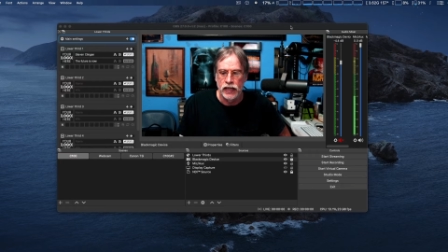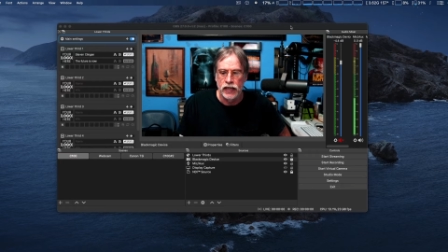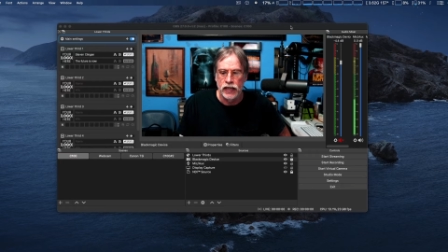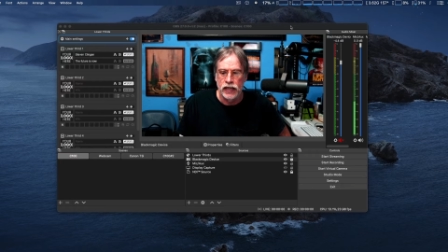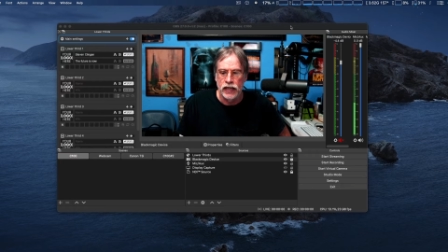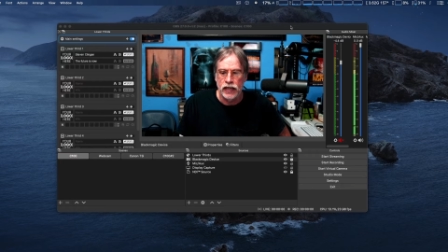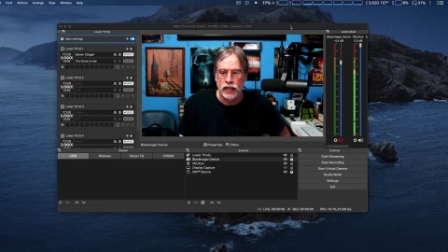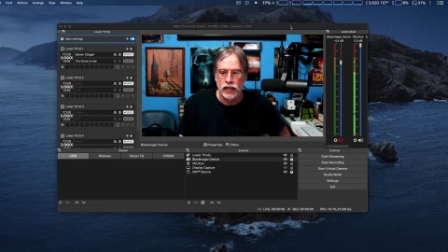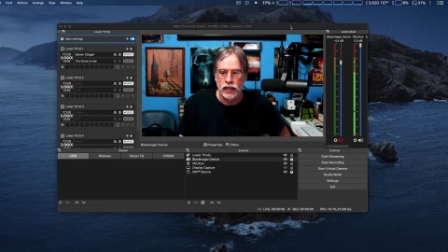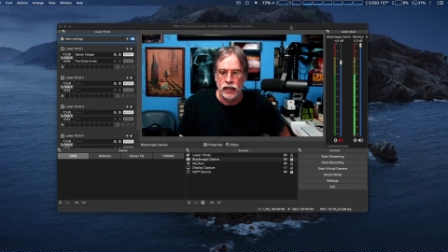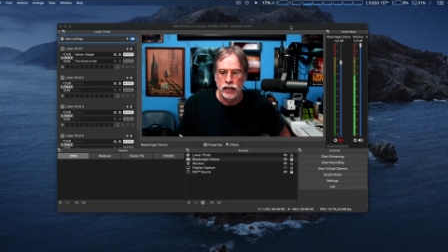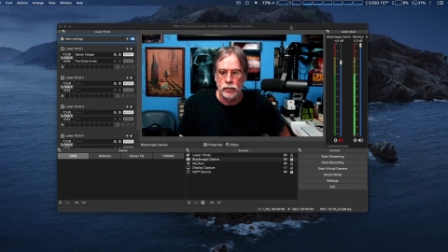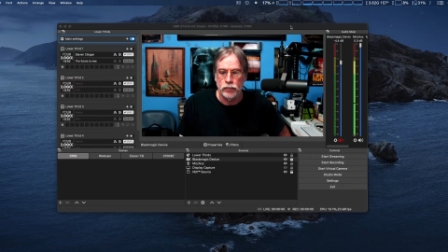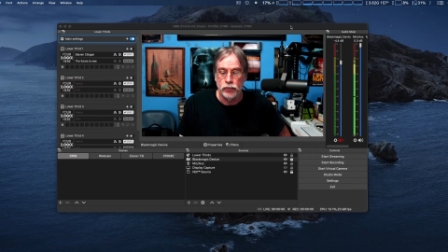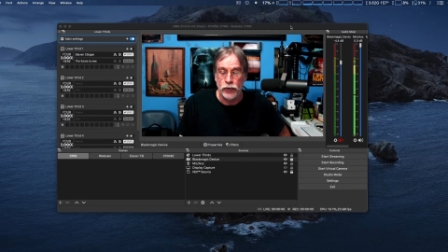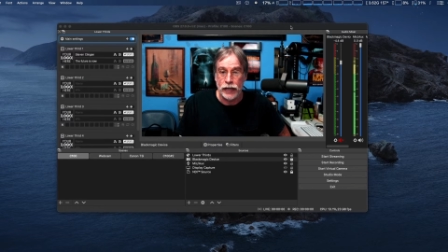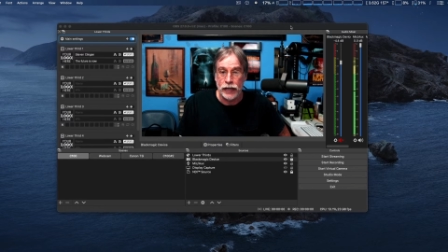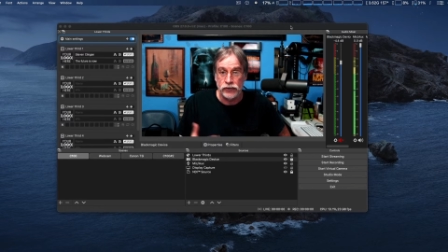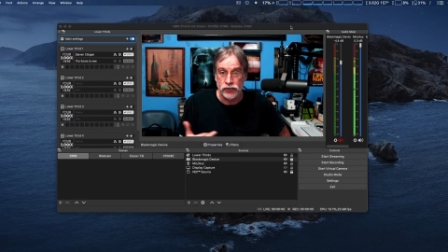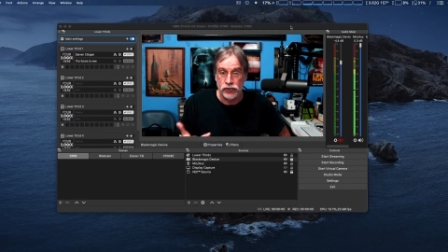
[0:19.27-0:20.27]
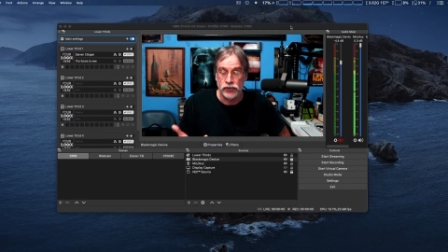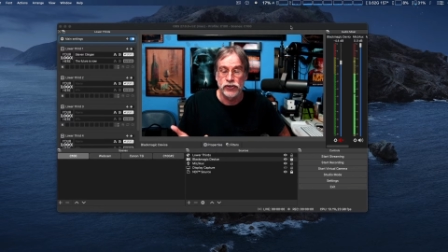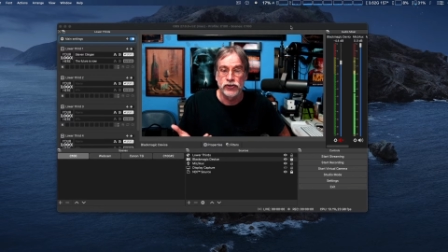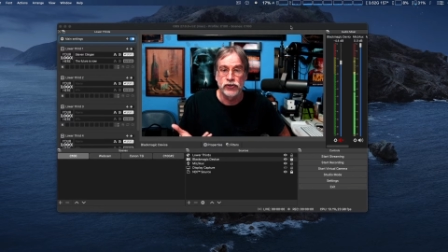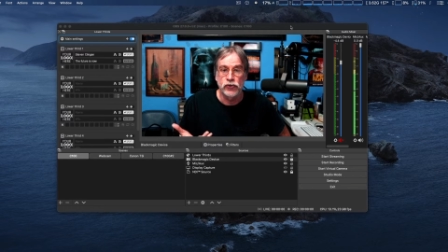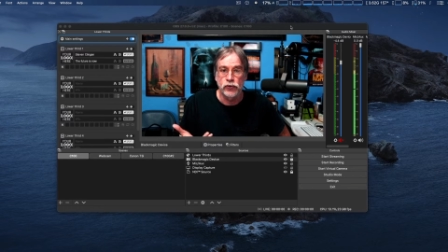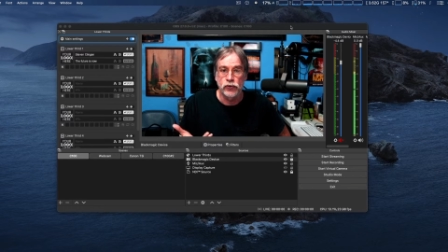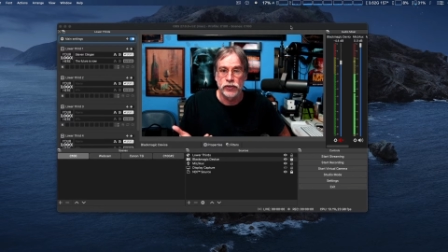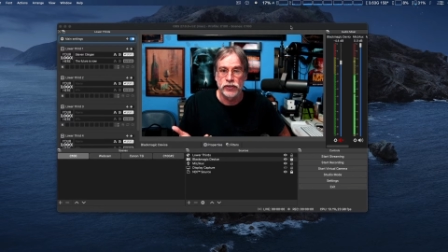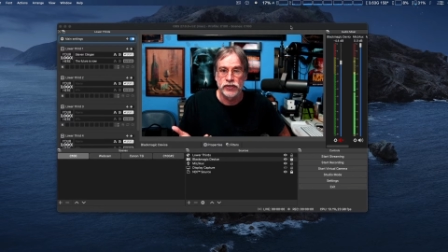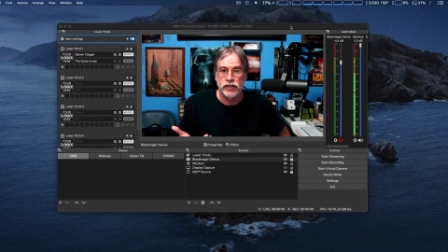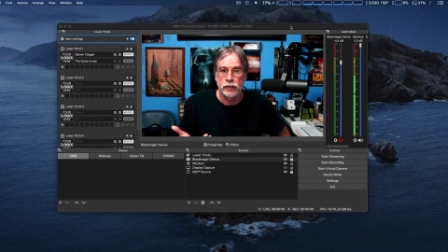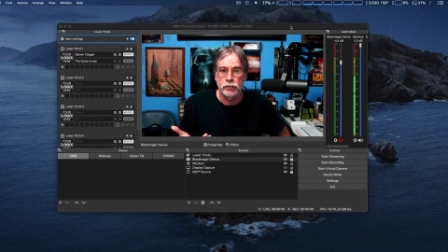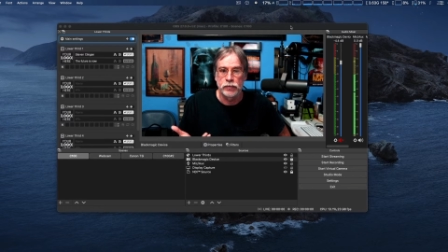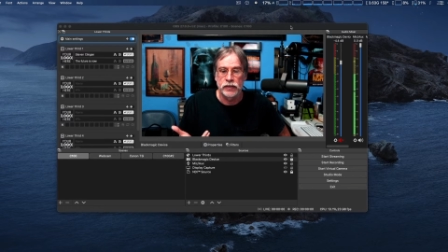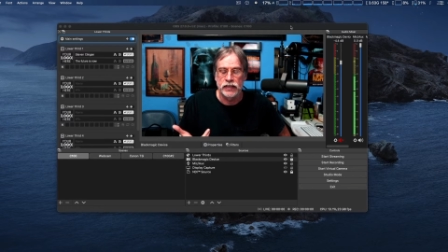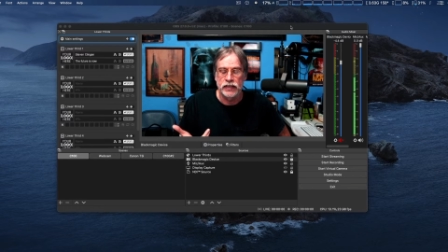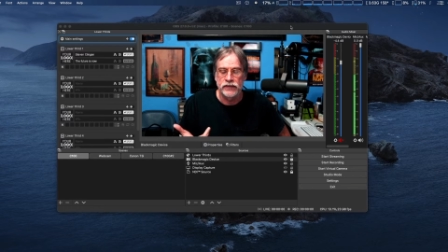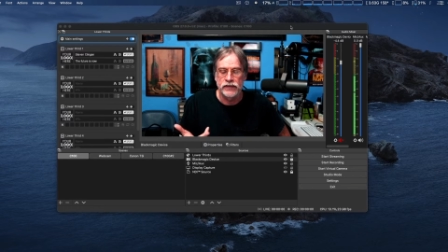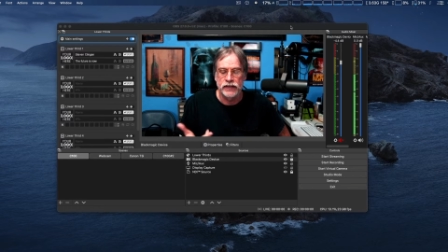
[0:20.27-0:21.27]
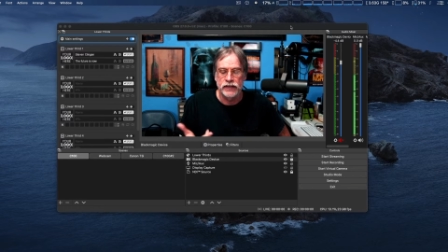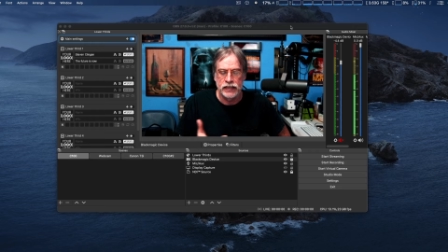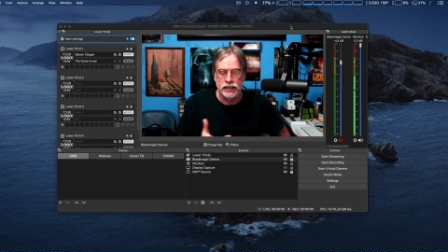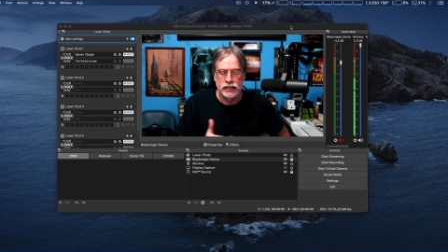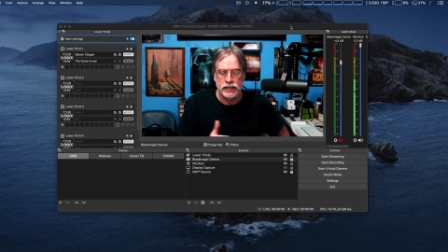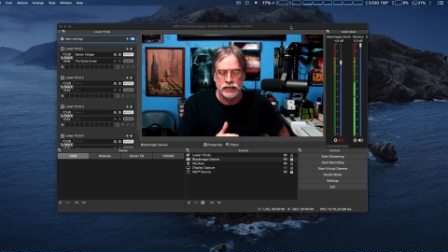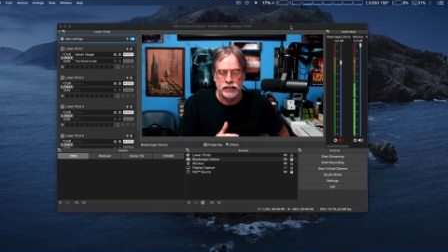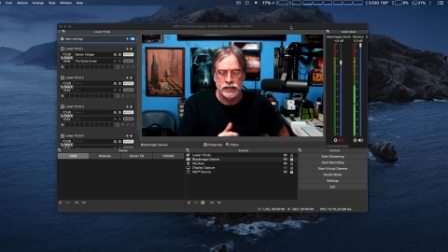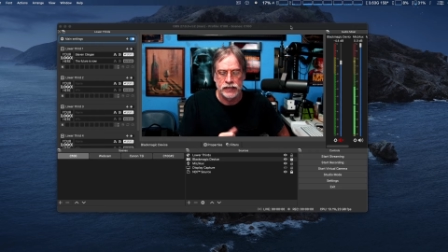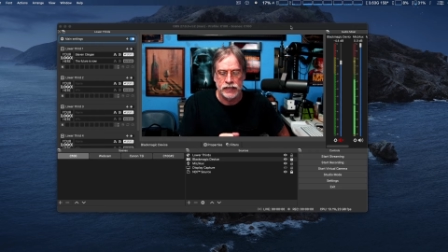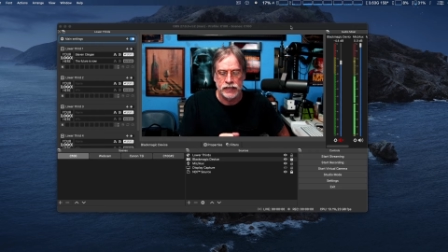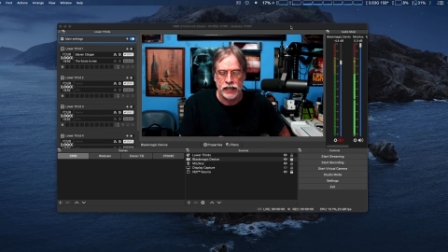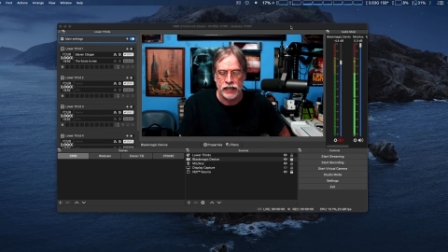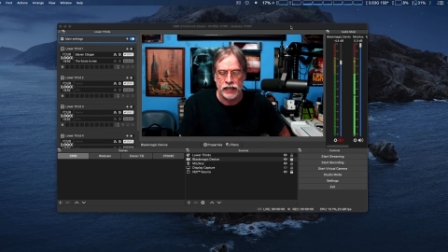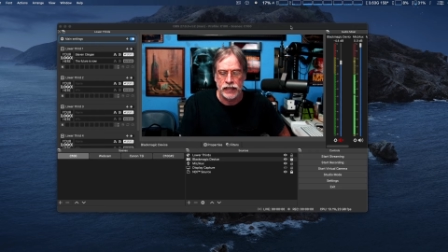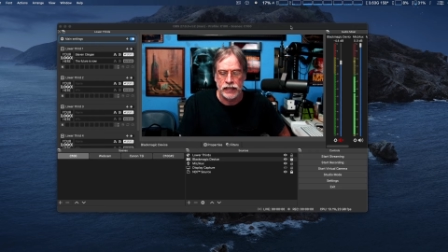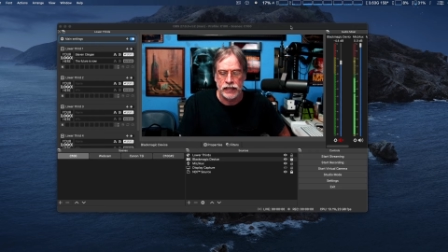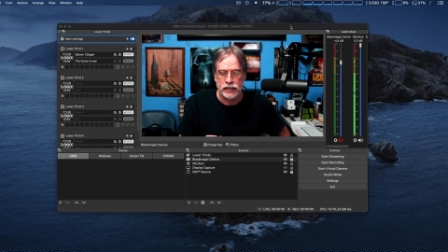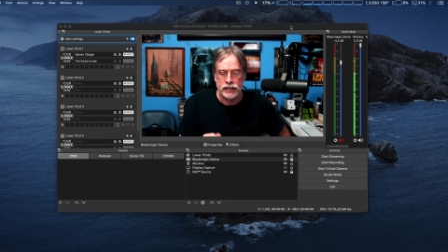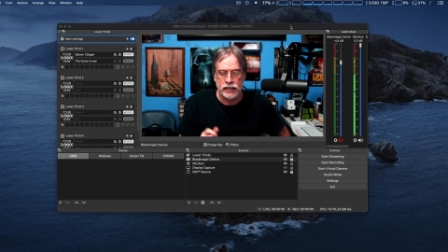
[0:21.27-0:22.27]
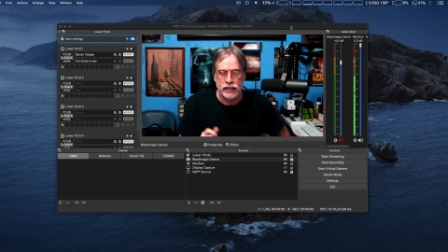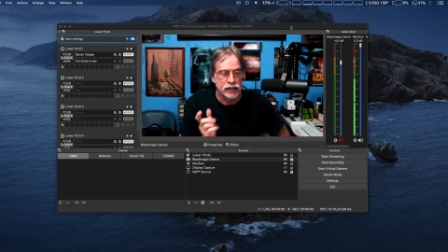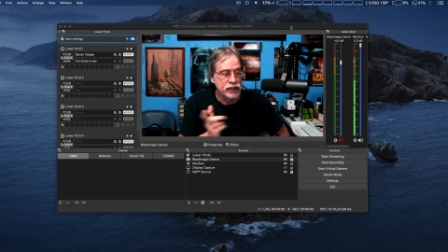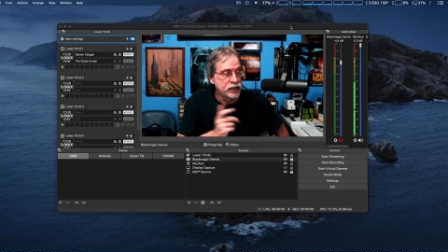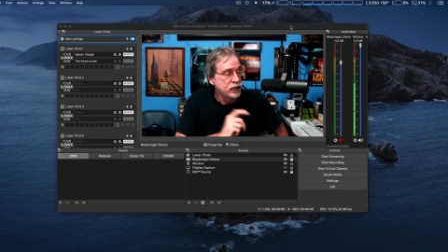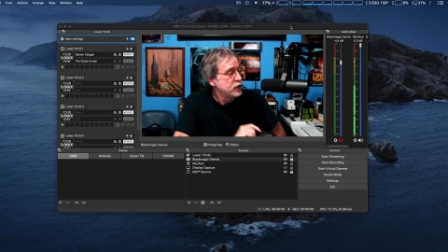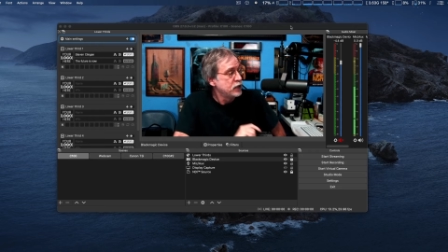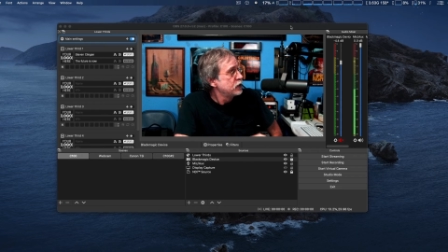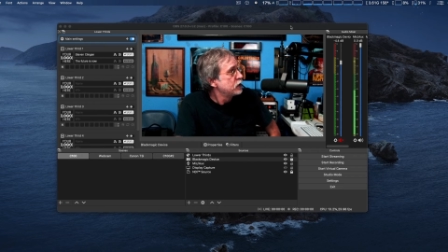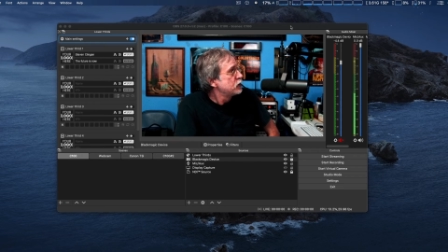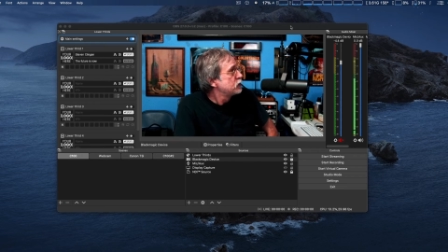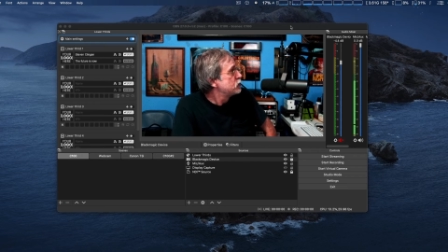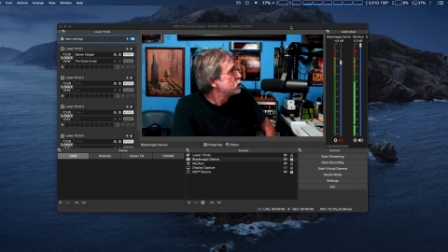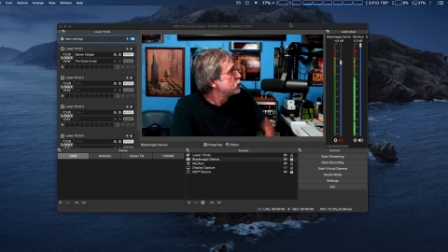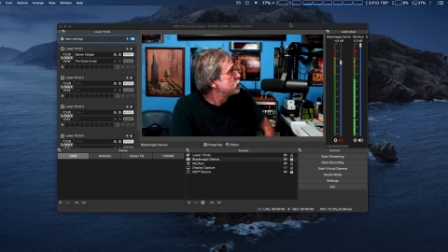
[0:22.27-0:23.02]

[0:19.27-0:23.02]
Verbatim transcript: uh, browser source, I believe it is. And just to